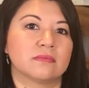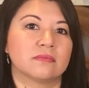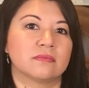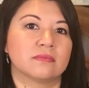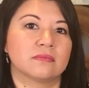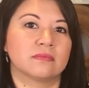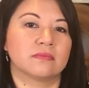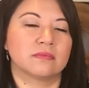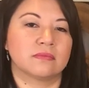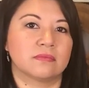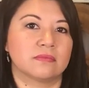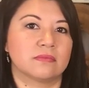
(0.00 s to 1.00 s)

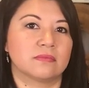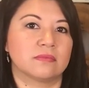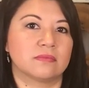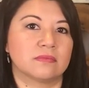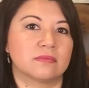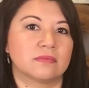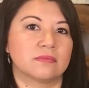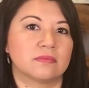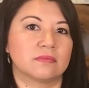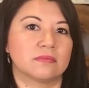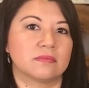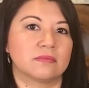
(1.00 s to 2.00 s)

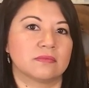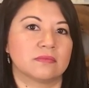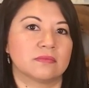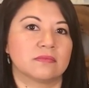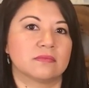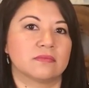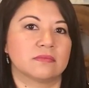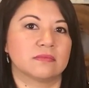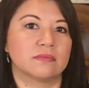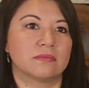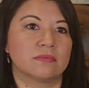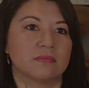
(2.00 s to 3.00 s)
This person isn't speaking.